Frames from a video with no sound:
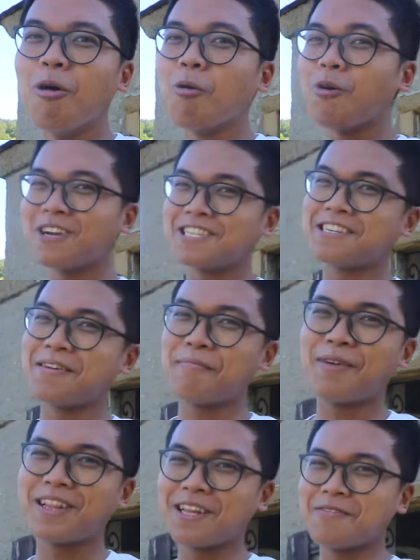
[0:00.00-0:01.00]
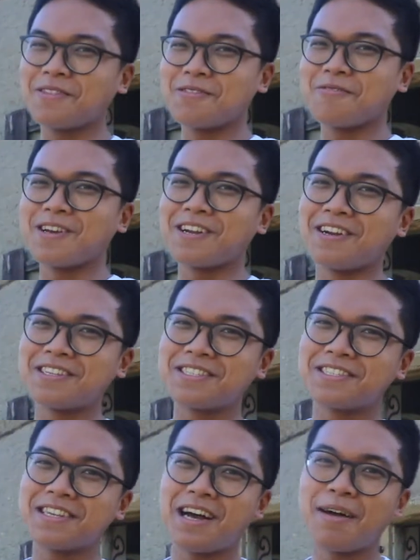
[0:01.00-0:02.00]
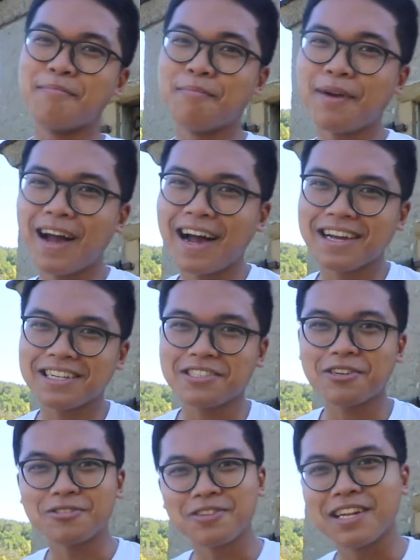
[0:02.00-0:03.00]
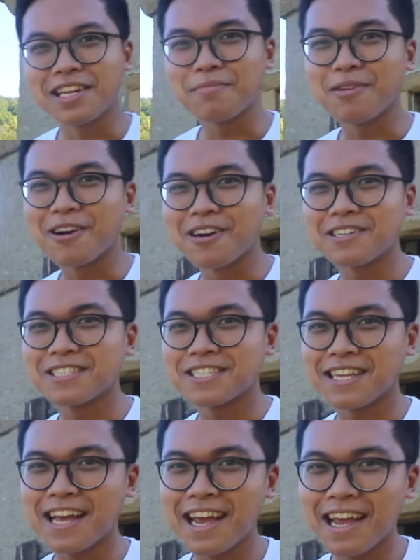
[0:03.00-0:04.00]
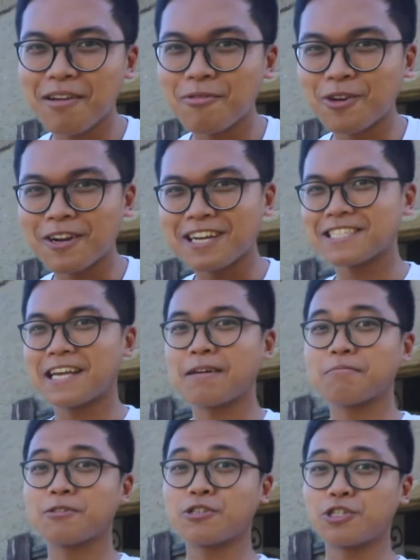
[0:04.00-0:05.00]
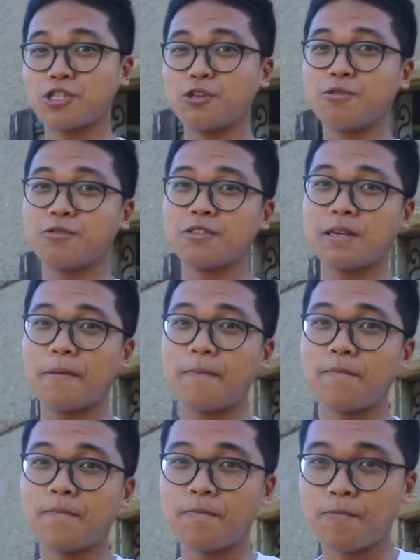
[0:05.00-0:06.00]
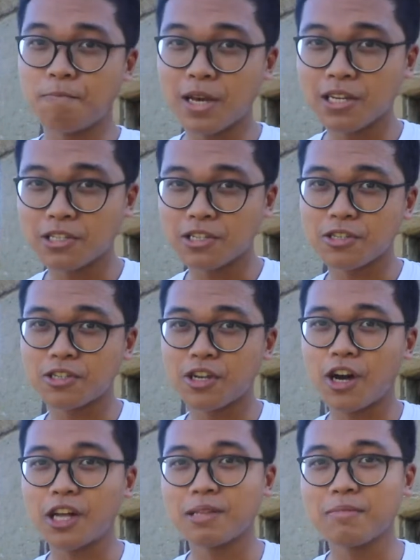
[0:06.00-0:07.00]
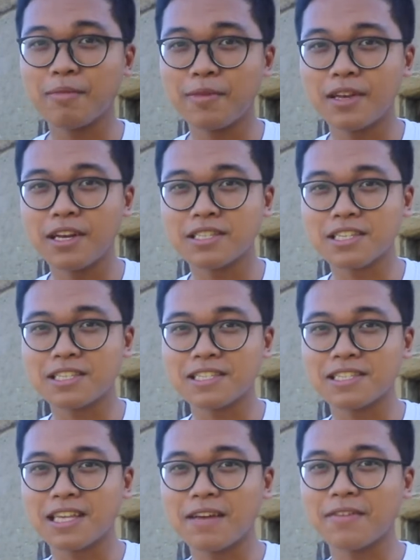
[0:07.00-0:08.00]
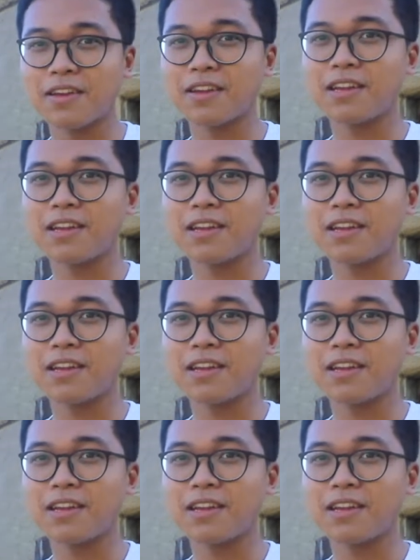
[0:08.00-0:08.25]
What is up, my lovely winners? I'm back. It's Andre Lieberher. Today we're gonna attempt to shoot some pictures on the Mamiya 67